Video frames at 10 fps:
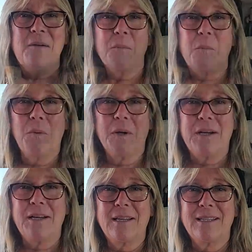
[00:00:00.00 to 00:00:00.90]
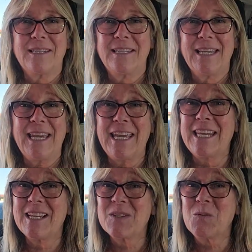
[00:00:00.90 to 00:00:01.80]
But
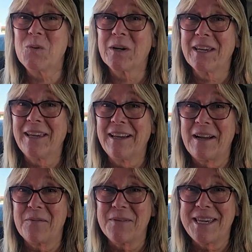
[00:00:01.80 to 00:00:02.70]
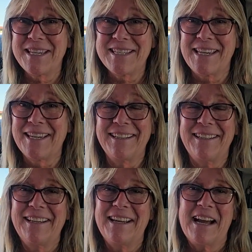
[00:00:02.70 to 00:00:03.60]
it is working
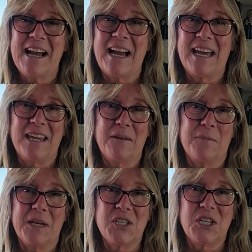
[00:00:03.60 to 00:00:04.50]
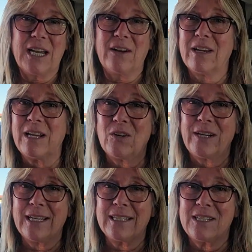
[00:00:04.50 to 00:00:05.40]
amazing. I have my Jackery
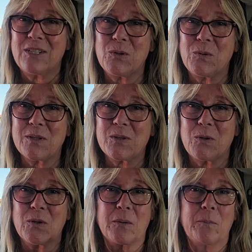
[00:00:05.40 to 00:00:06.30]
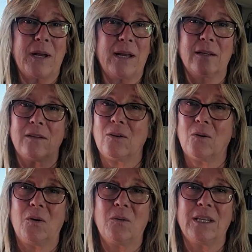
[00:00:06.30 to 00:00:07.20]
connected to the solar panel
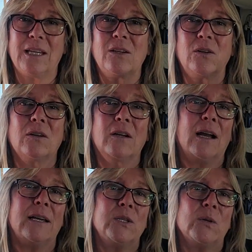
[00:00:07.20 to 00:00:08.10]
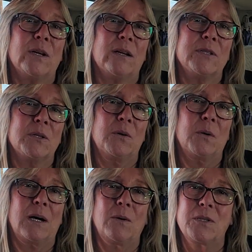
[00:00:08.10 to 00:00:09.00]
all day long. I don't have to
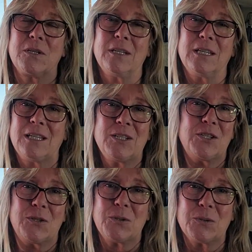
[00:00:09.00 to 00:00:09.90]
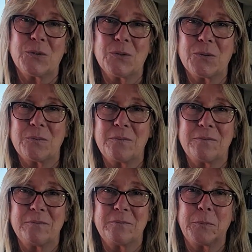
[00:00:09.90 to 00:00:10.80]
go out to
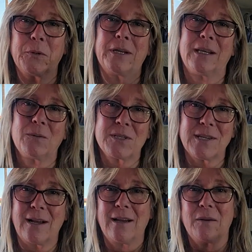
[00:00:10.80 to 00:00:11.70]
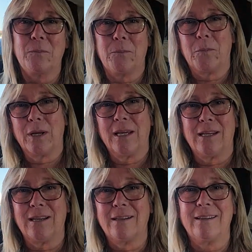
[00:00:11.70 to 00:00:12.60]
put it outside, bring
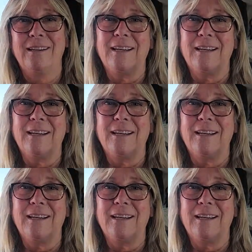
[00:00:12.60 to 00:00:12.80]
it in,